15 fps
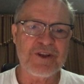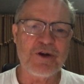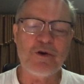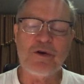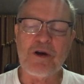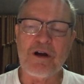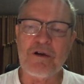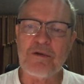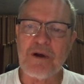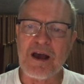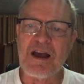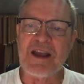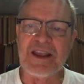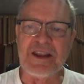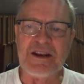Oh, all
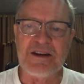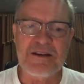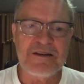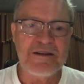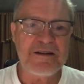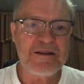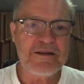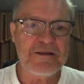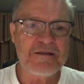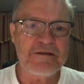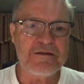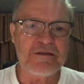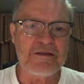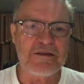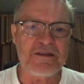right.
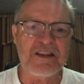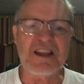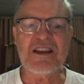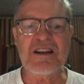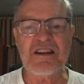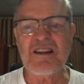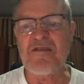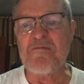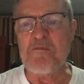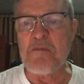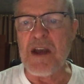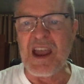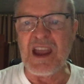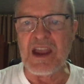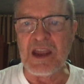The end of
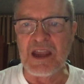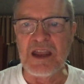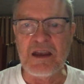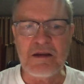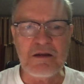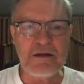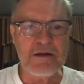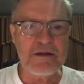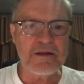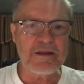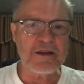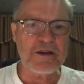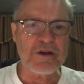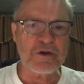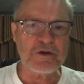May, the
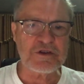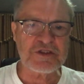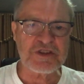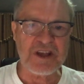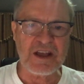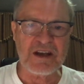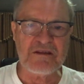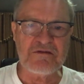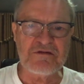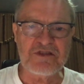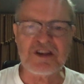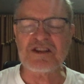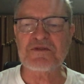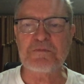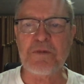coach said,
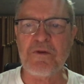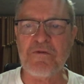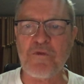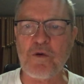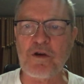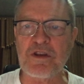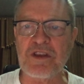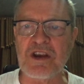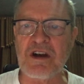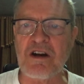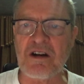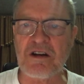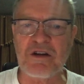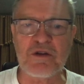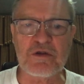just before the
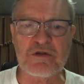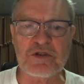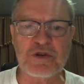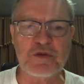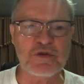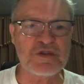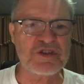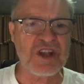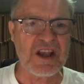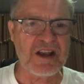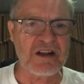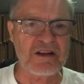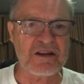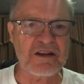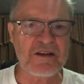Argo II
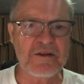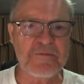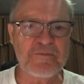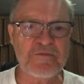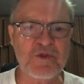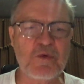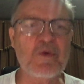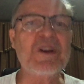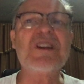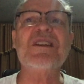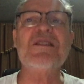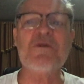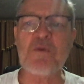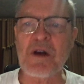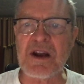sailed. We
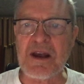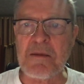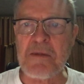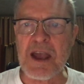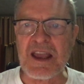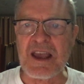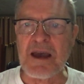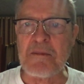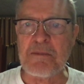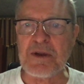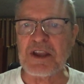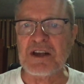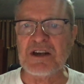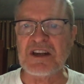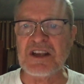didn't want to make a
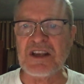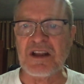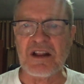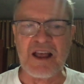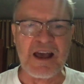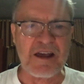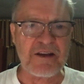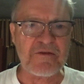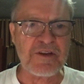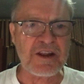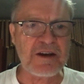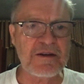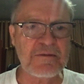big deal out of it.